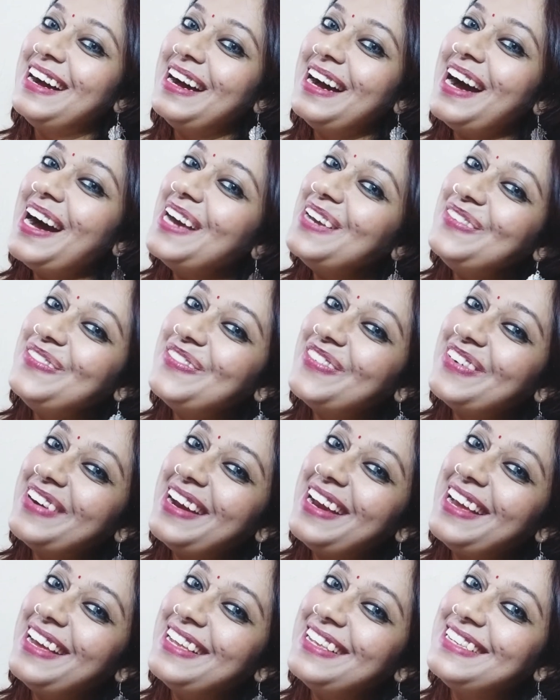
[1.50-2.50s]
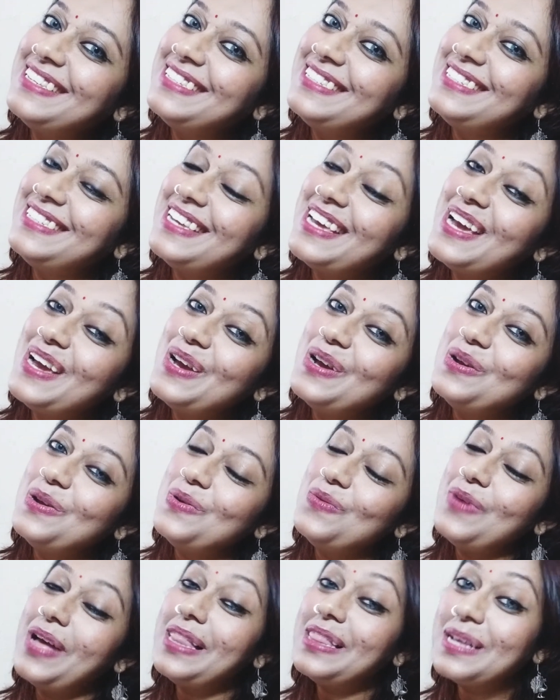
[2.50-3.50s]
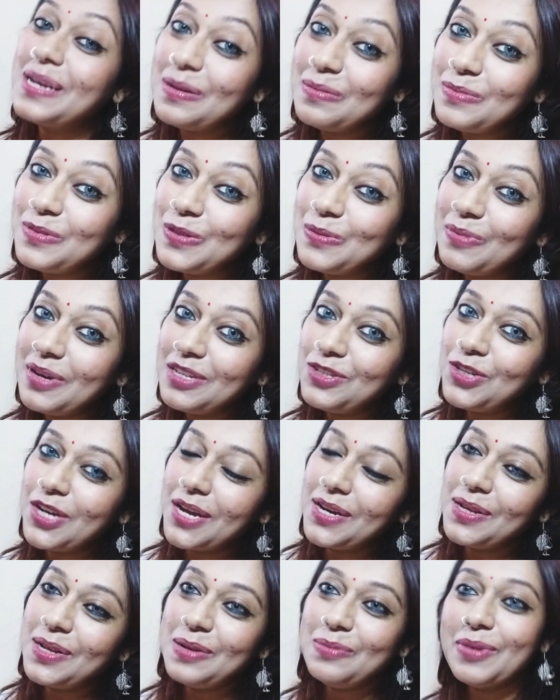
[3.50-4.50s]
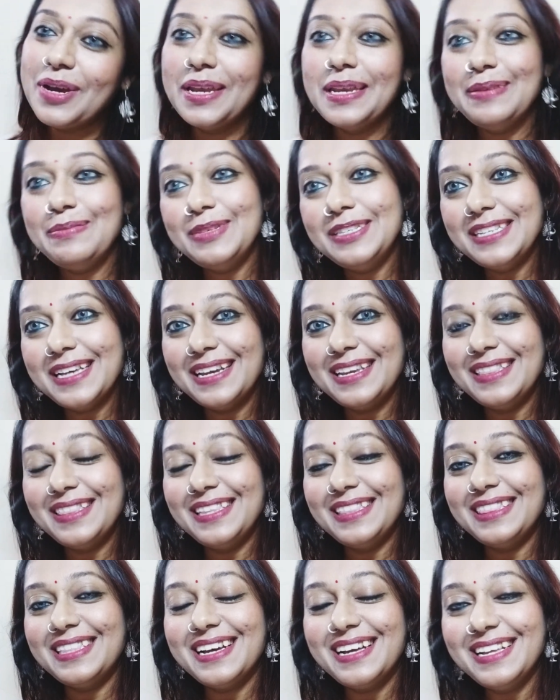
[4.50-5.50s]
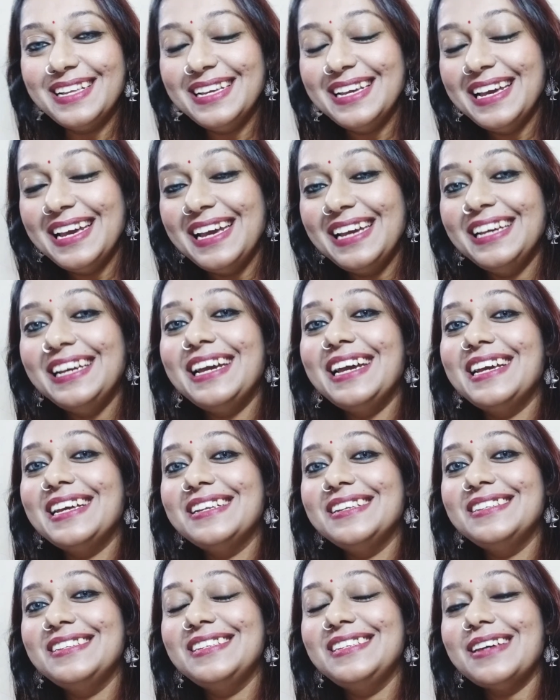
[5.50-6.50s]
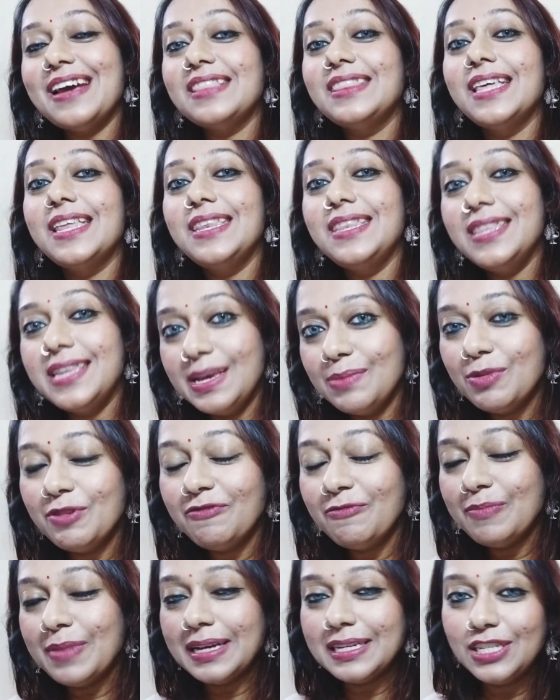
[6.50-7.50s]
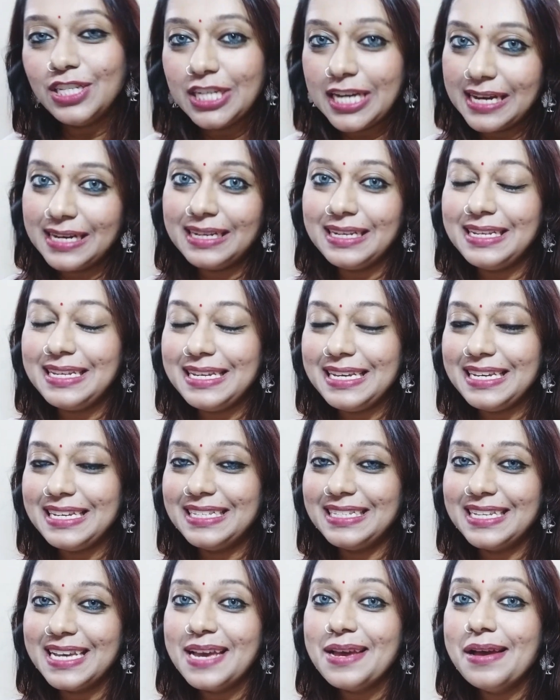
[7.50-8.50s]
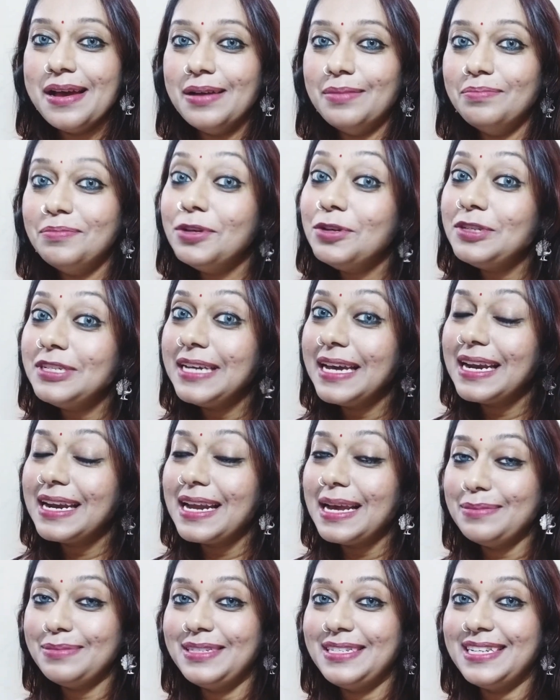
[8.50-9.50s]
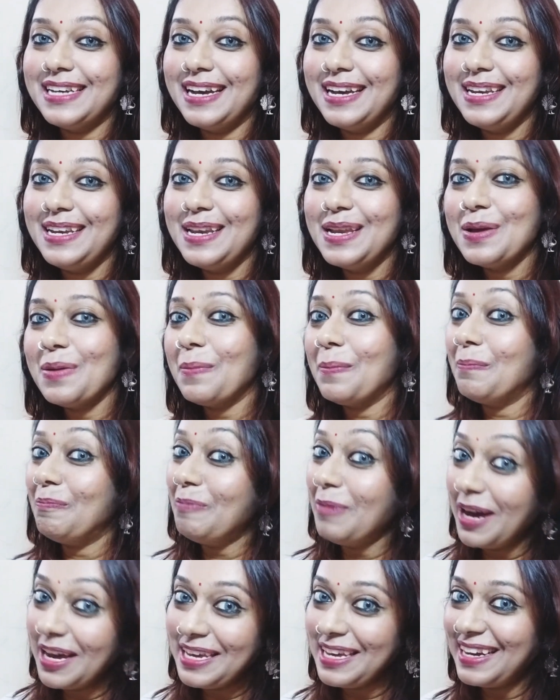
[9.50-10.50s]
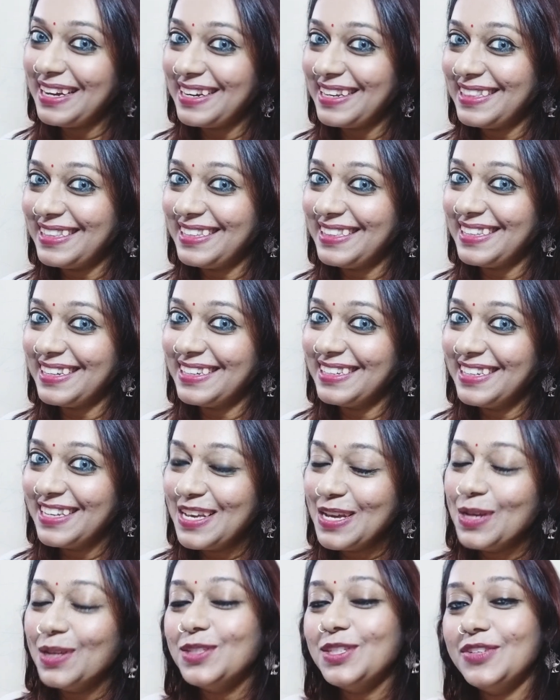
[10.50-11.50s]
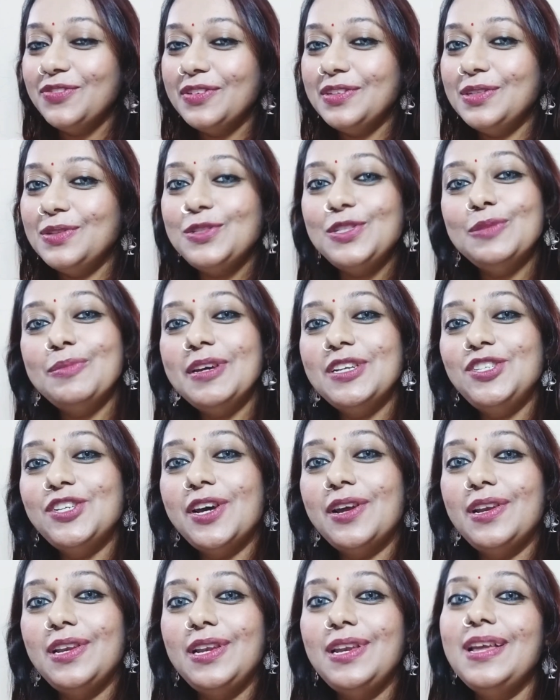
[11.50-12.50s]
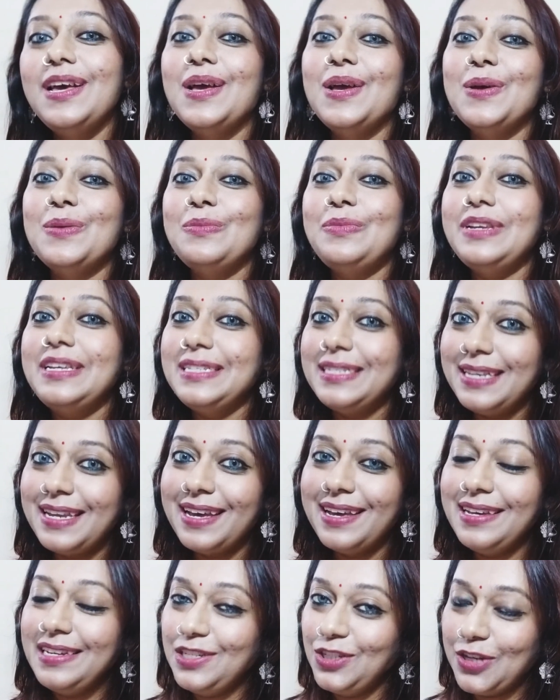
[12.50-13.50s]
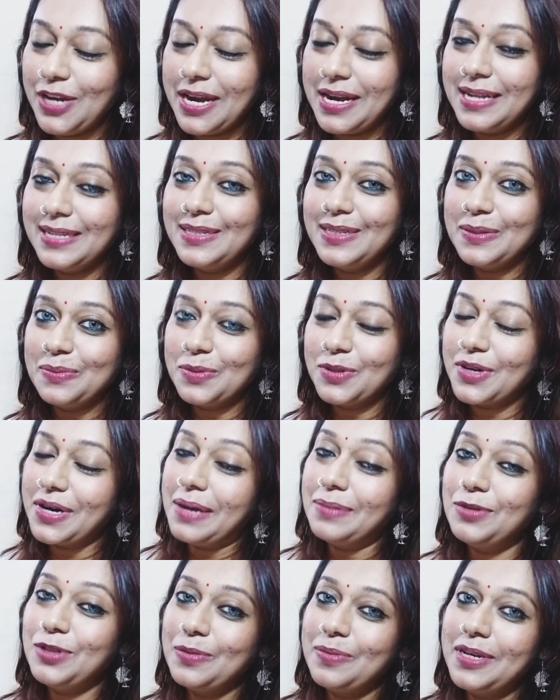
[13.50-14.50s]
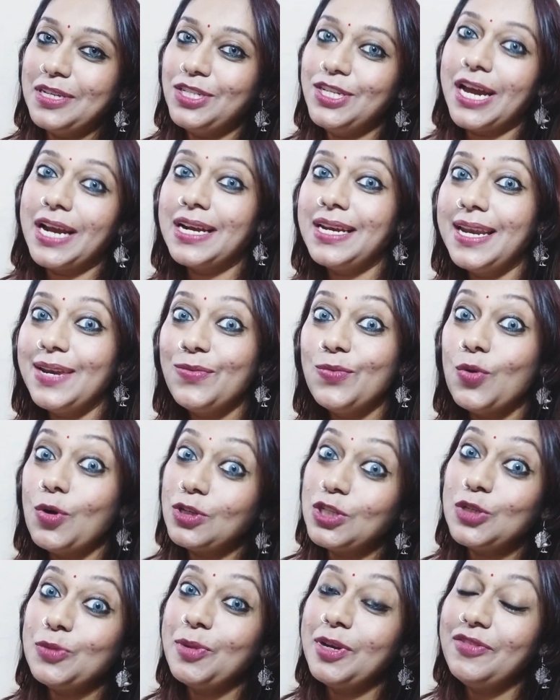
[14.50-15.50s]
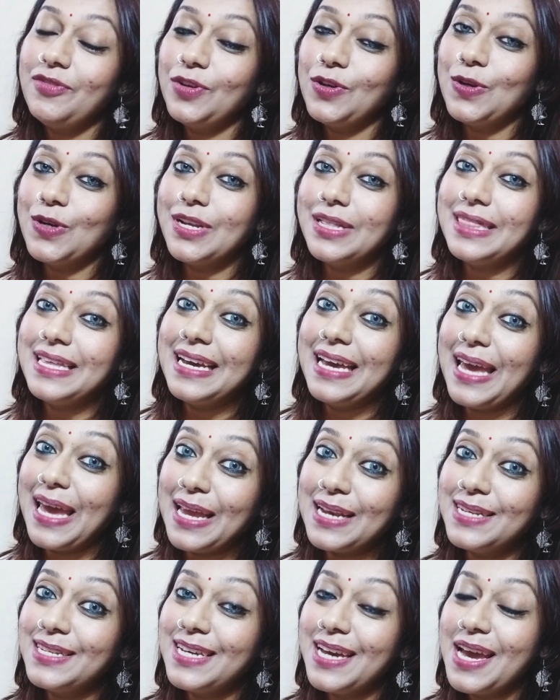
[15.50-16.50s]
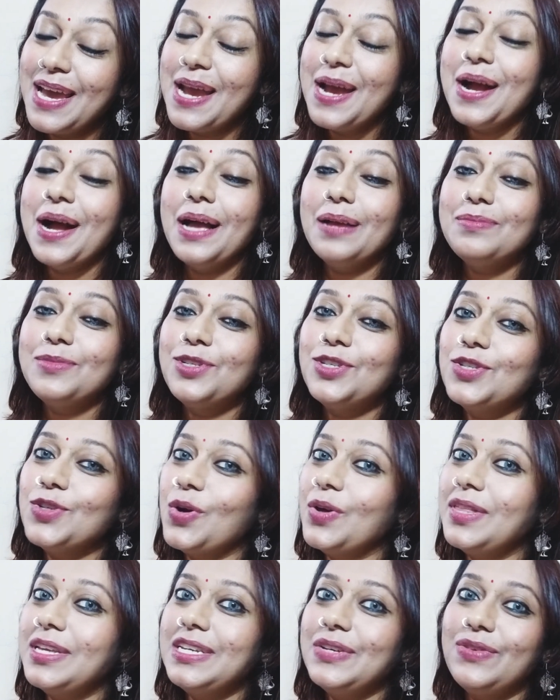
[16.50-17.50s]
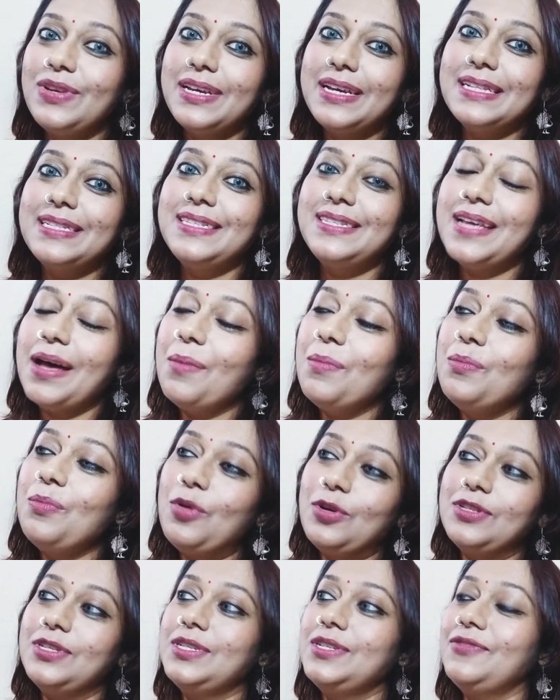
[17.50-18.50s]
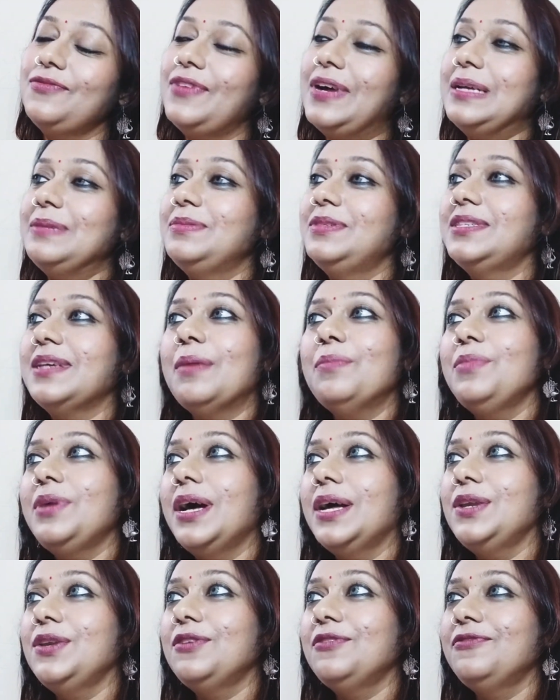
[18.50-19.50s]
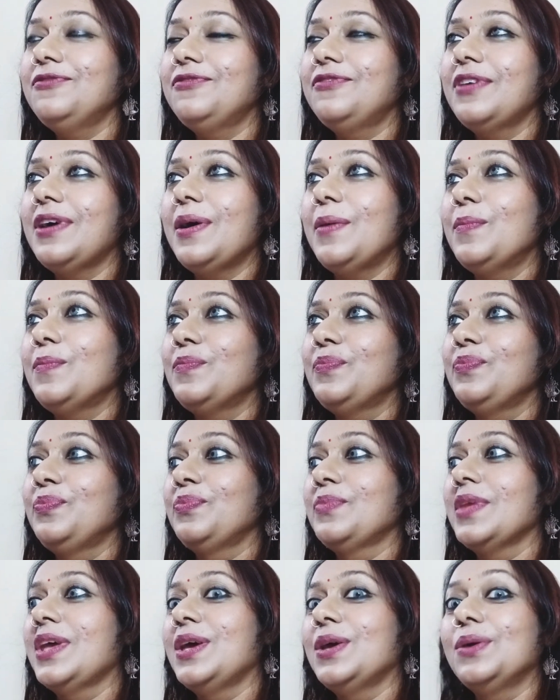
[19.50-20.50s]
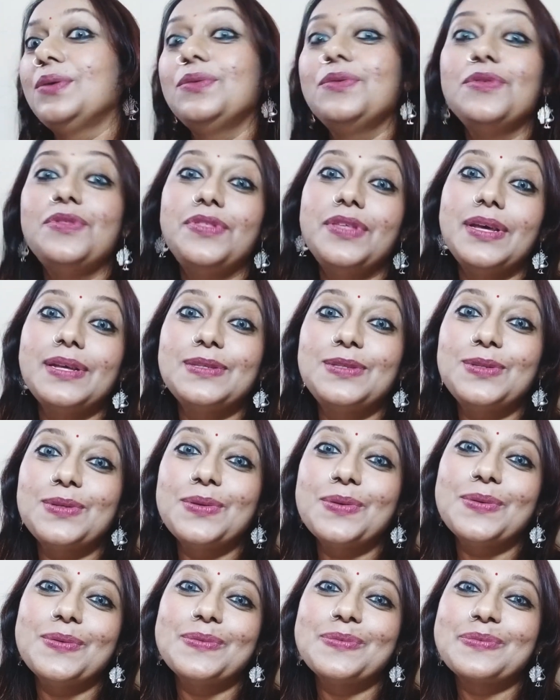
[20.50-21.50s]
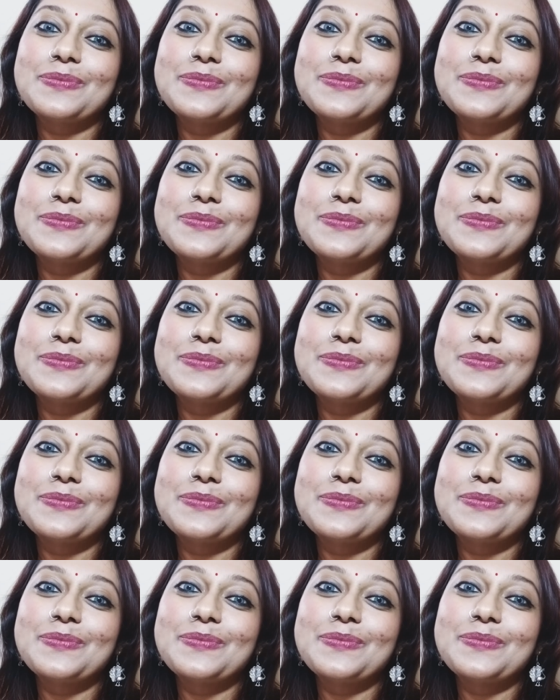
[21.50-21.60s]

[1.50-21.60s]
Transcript: Hi friends, welcome to my channel. My name is Anandita and the name of my channel is Beauty and Lifestyle by Anandita. So if you're new to my channel, please like, share and subscribe to my channel and watch my video till the end. I'm sure that you will get some positive vibes, some kind of good things to know.